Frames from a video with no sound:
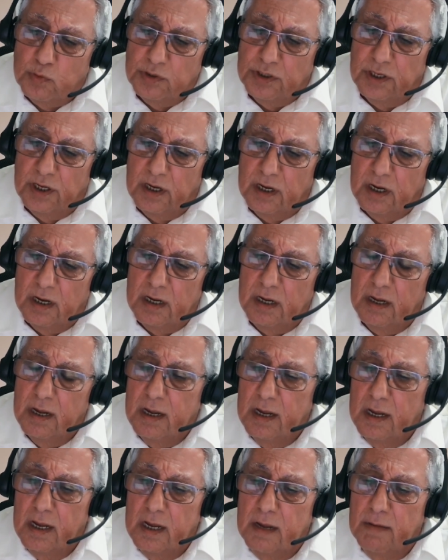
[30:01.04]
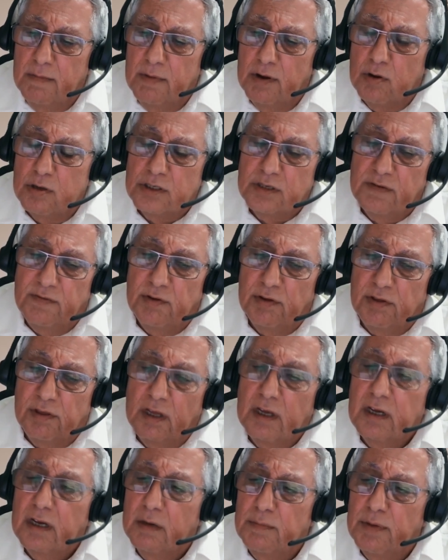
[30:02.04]
with AI, Because if you
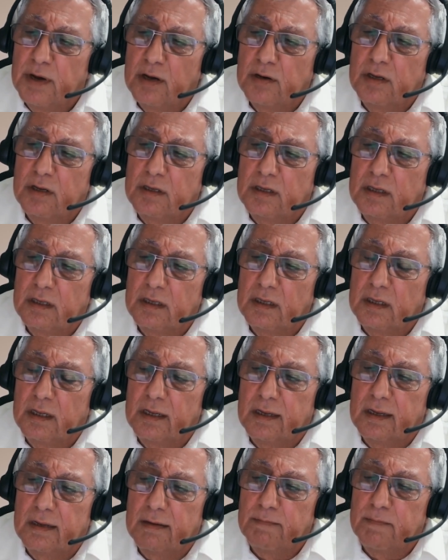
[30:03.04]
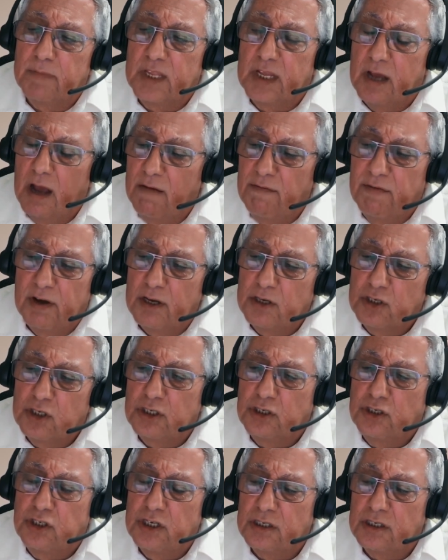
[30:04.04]
think about it, coverage is